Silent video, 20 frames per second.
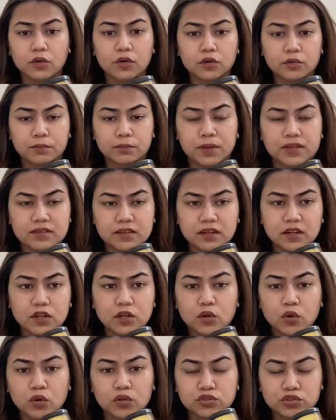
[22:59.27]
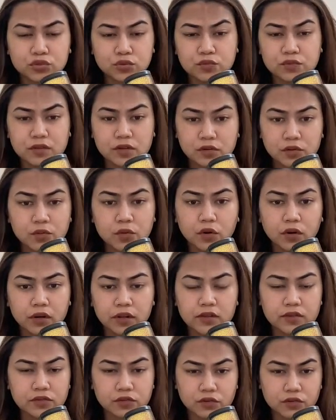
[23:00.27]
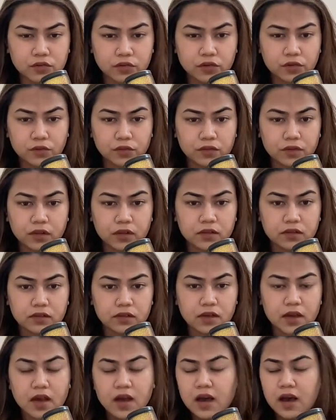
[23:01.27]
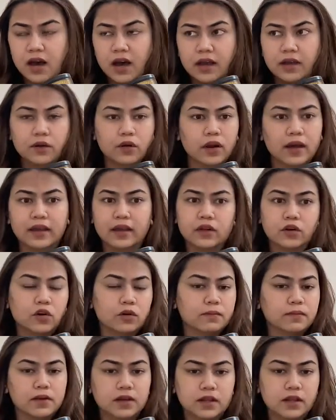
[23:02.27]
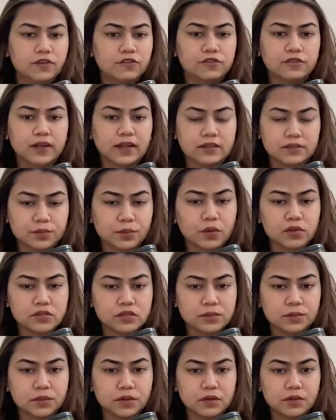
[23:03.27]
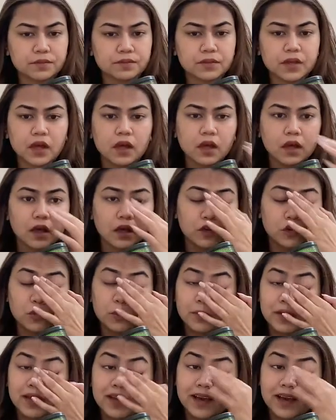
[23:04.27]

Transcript: basically launch to zero audience or zero sales. I cannot believe that's possible. You may